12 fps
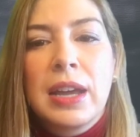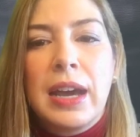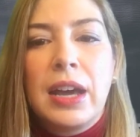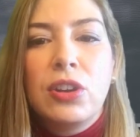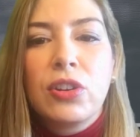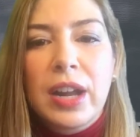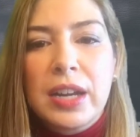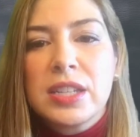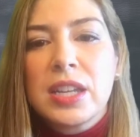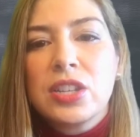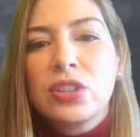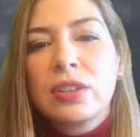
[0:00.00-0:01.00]
an
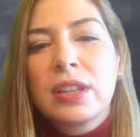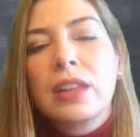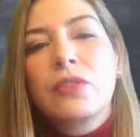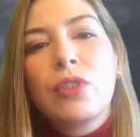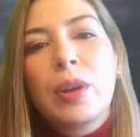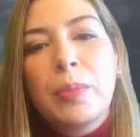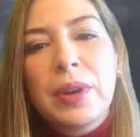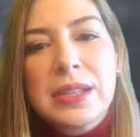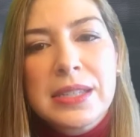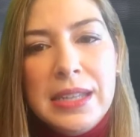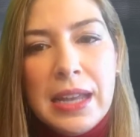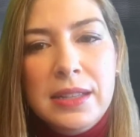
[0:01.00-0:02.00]
organization that
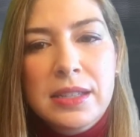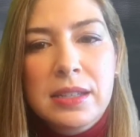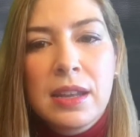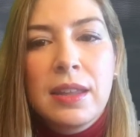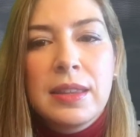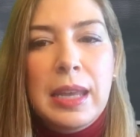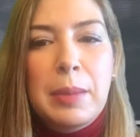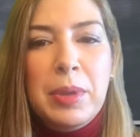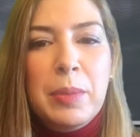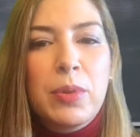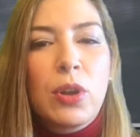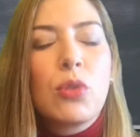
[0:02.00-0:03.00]
represents the
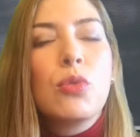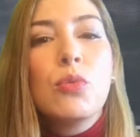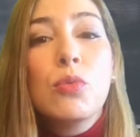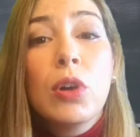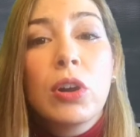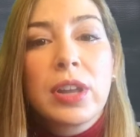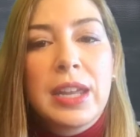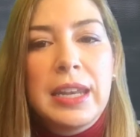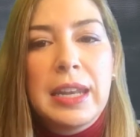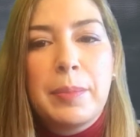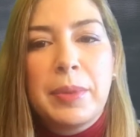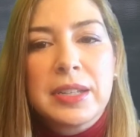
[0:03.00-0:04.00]
people who work
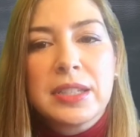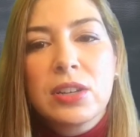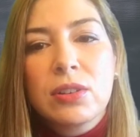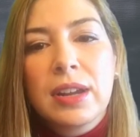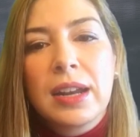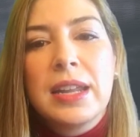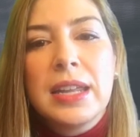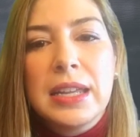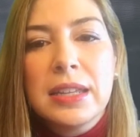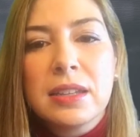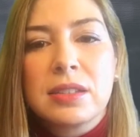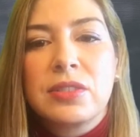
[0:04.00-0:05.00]
in a particular
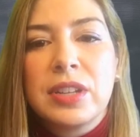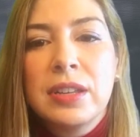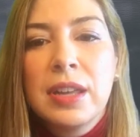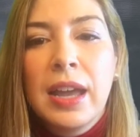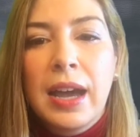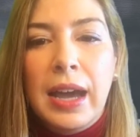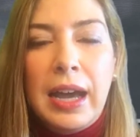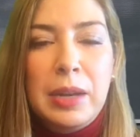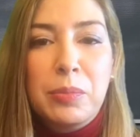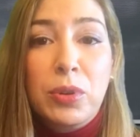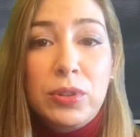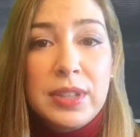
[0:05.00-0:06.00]
industry
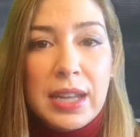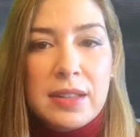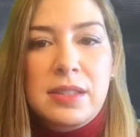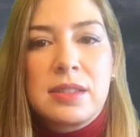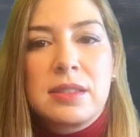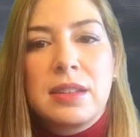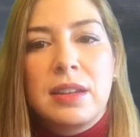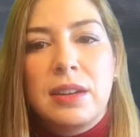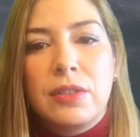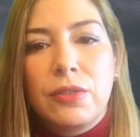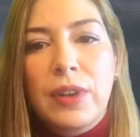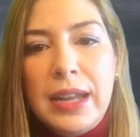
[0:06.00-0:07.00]
and protects
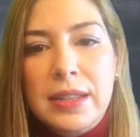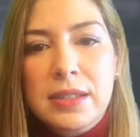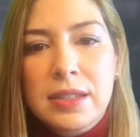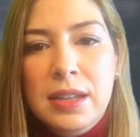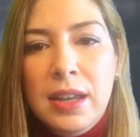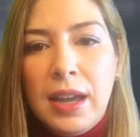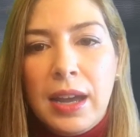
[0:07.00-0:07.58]
their rights